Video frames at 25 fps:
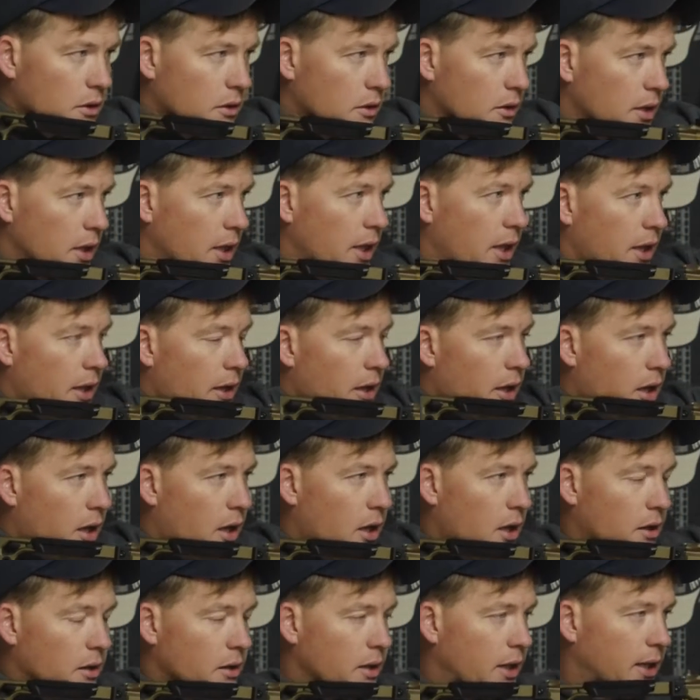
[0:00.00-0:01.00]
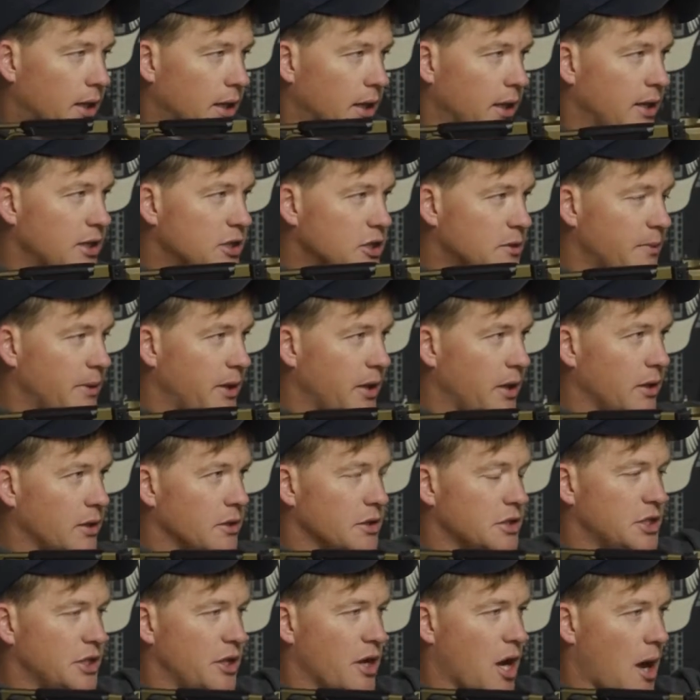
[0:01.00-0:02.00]
it lends me
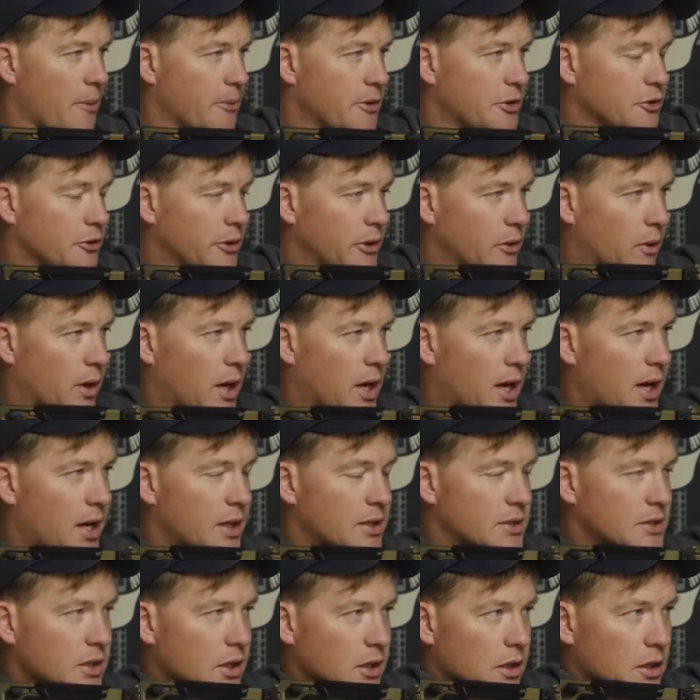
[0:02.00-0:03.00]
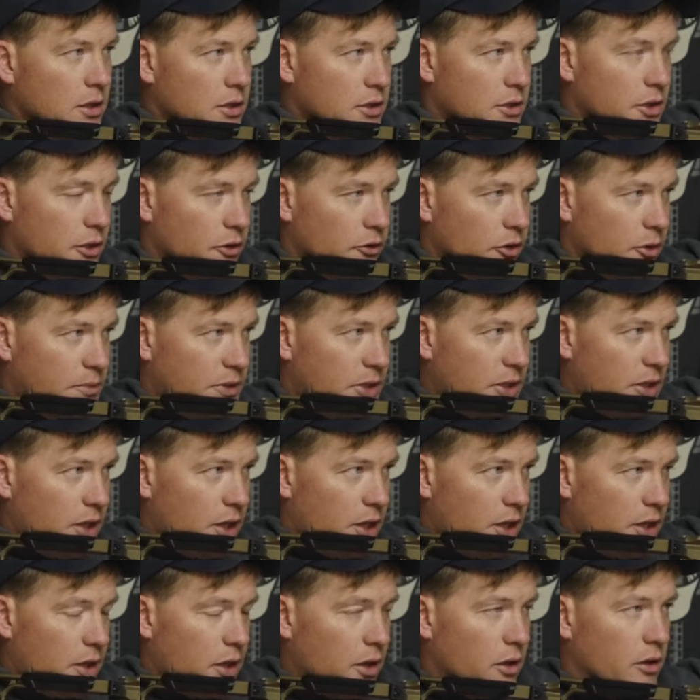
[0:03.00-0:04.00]
geometry wise to grip the
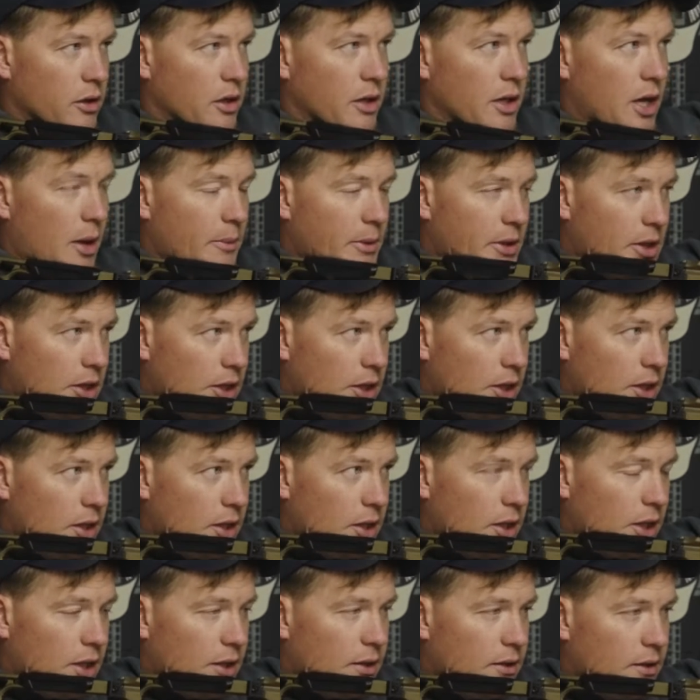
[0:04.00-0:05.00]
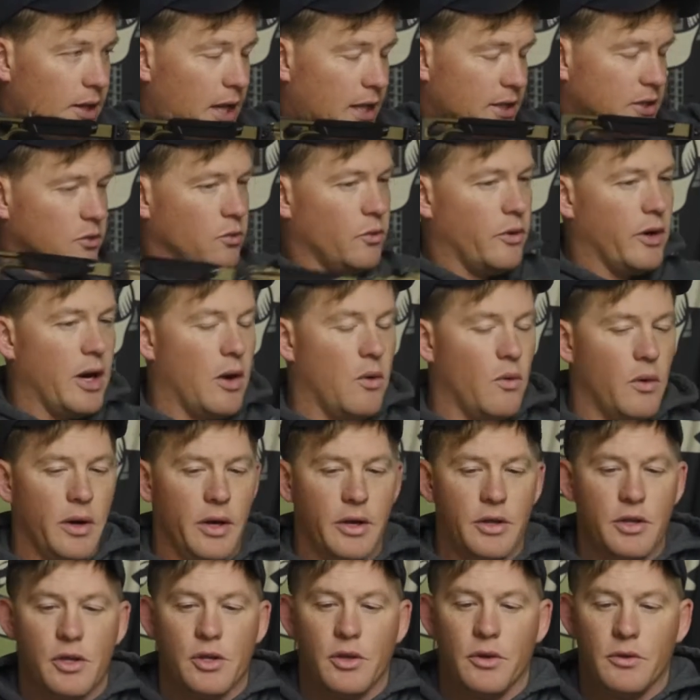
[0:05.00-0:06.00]
gun ergonomically. That's where I
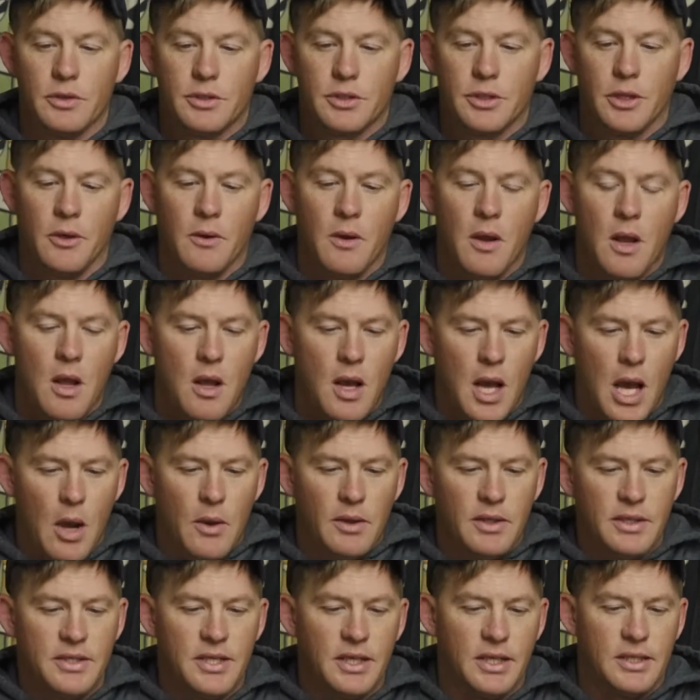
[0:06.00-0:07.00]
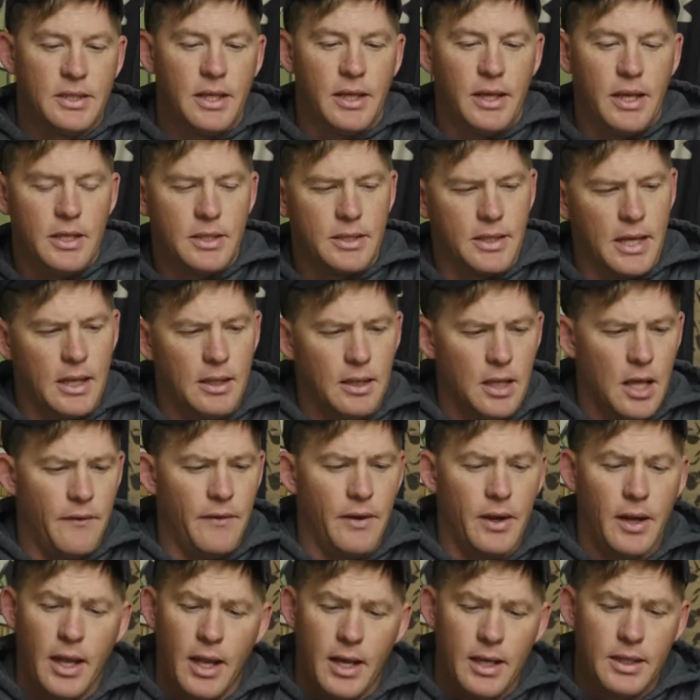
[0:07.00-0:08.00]
wanted to shoot. So I went the 16-inch and I love
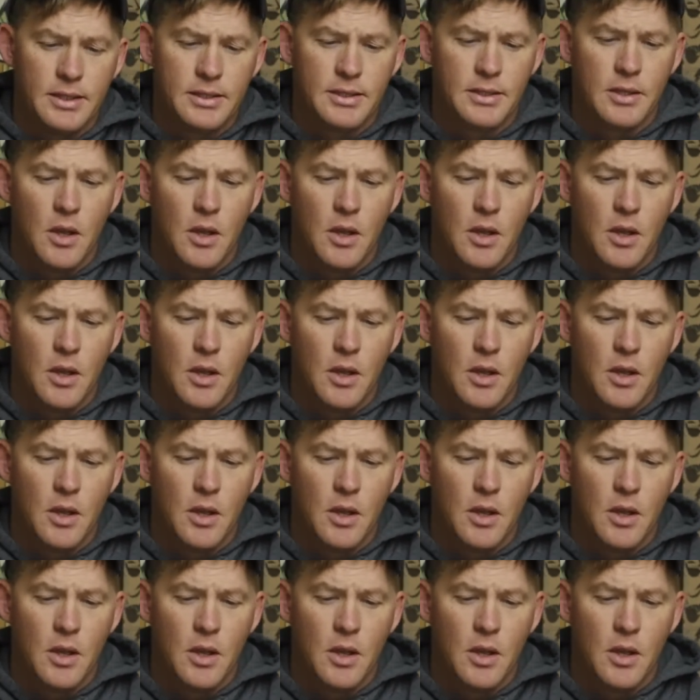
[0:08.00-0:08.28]
it. It is